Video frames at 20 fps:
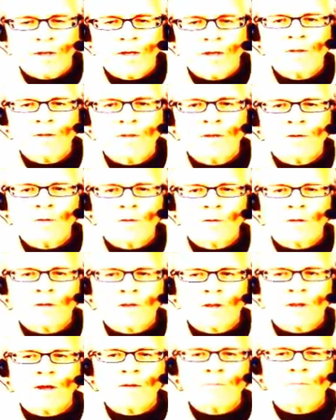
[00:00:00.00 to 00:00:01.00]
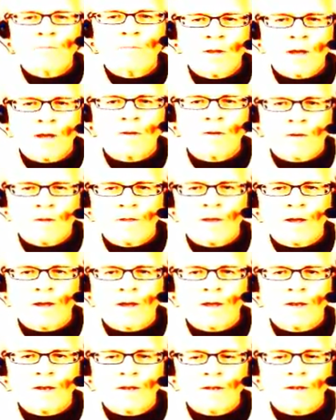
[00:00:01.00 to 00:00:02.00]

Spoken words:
And then you can climb the ladder on that.